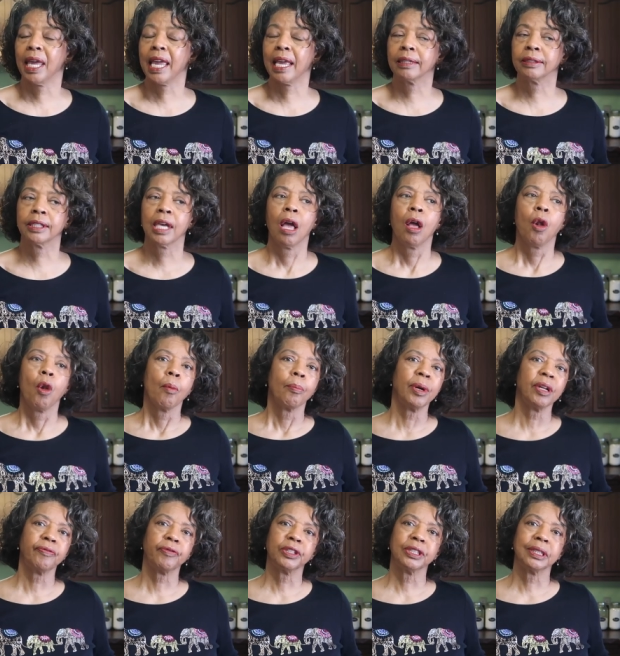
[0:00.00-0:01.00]
pans,
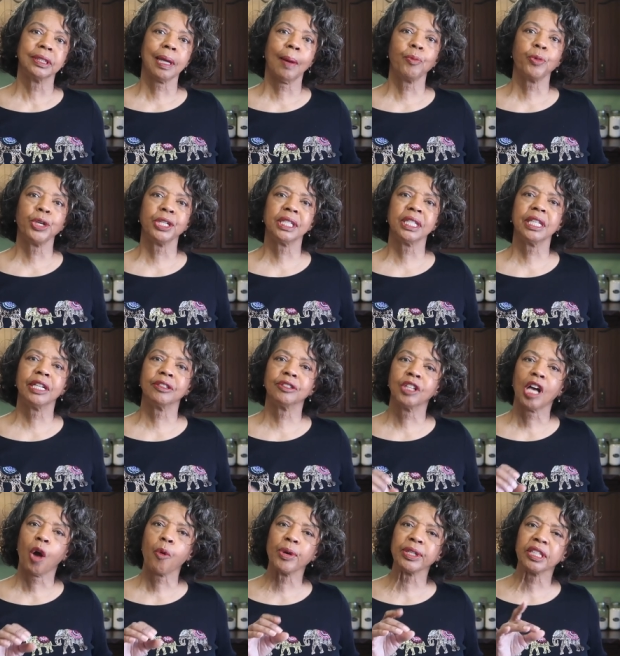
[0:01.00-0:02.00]
but for some reason
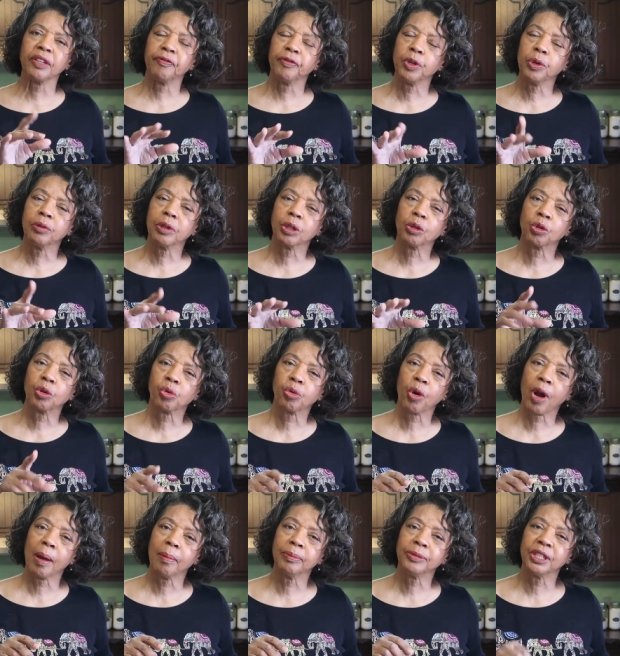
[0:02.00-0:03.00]
there's always a few little
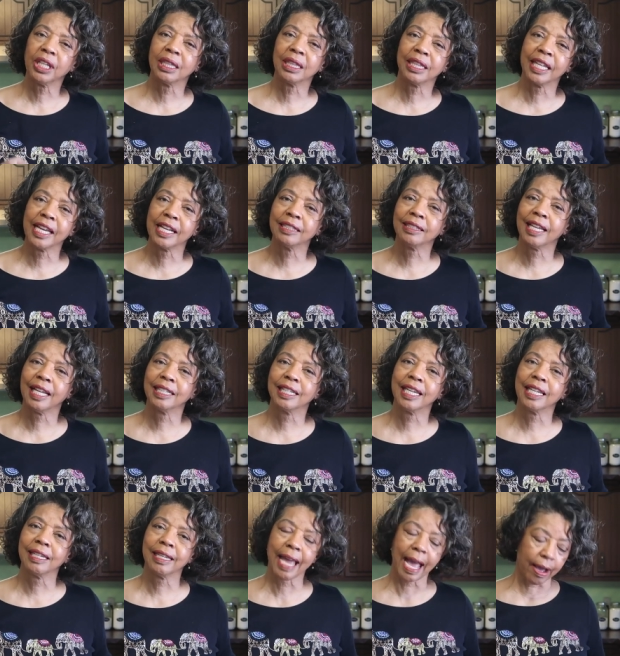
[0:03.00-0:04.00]
crumbs and things that
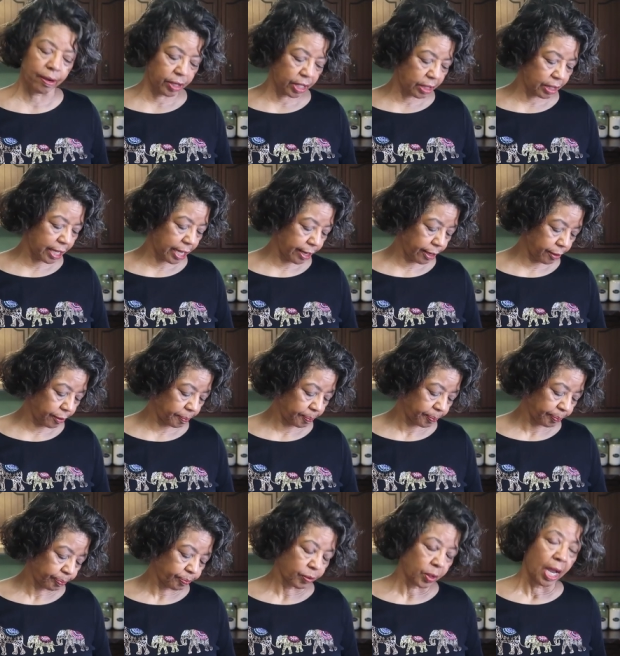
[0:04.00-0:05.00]
get down in
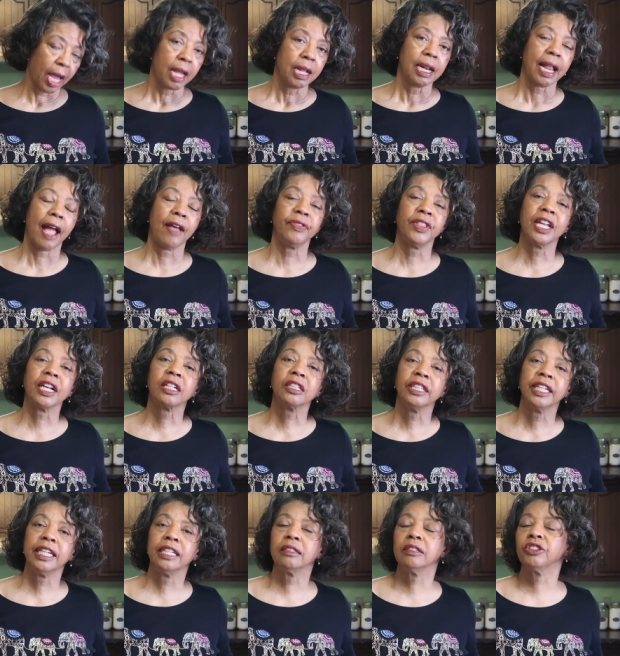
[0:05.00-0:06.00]
there. And then
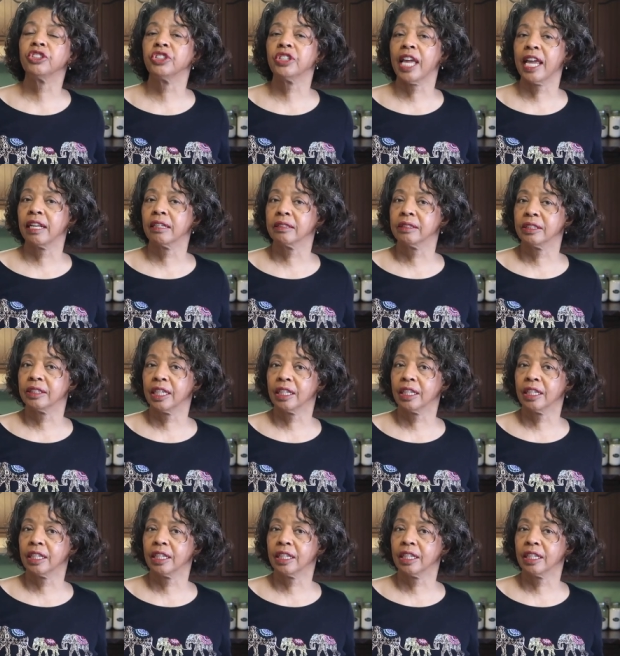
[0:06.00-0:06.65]
clean the stainless